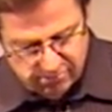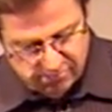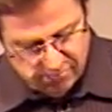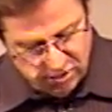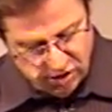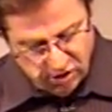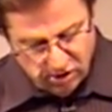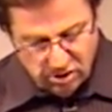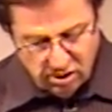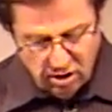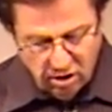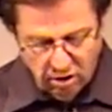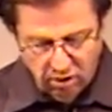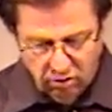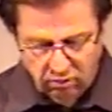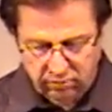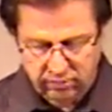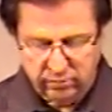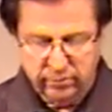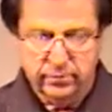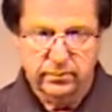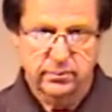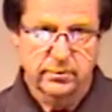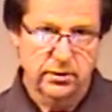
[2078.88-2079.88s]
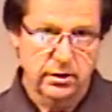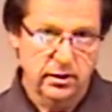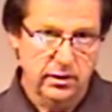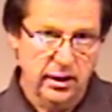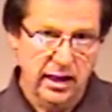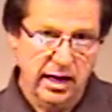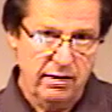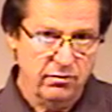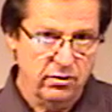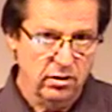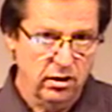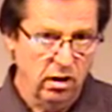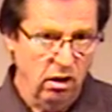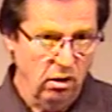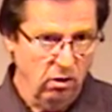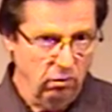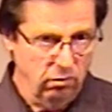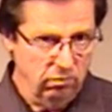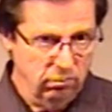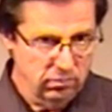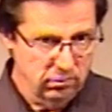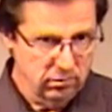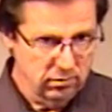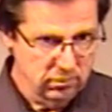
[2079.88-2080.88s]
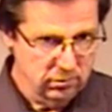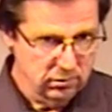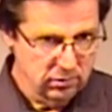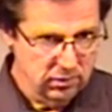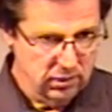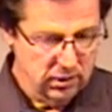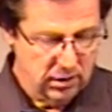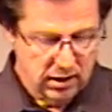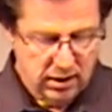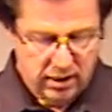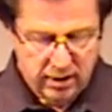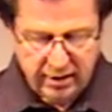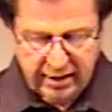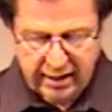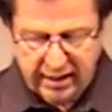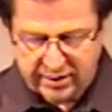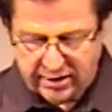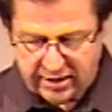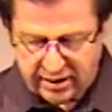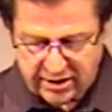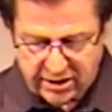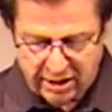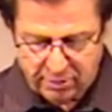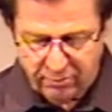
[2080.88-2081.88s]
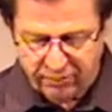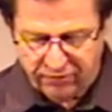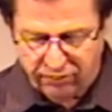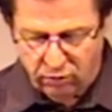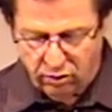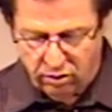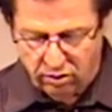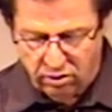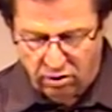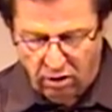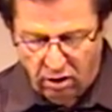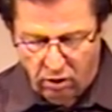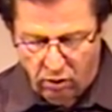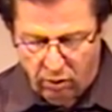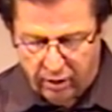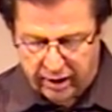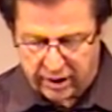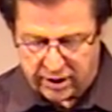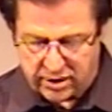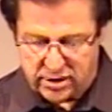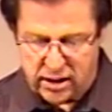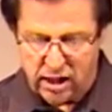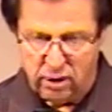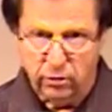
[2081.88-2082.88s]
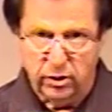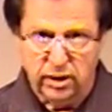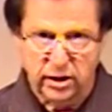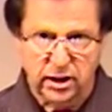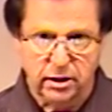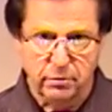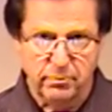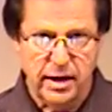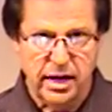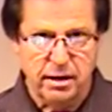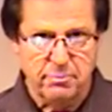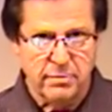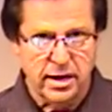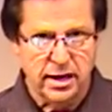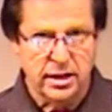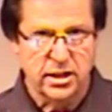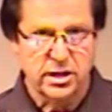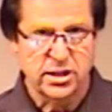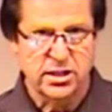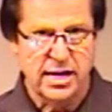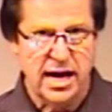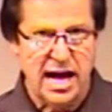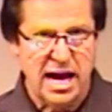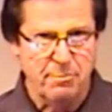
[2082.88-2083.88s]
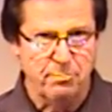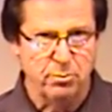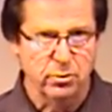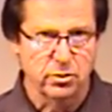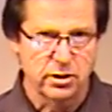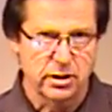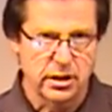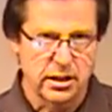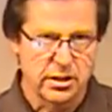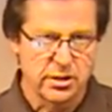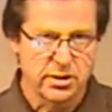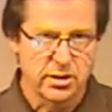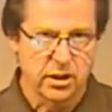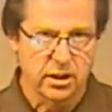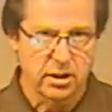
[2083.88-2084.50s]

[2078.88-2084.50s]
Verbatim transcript: you go. You have to go. Now, as I said before, going is not really the command. Make disciples is the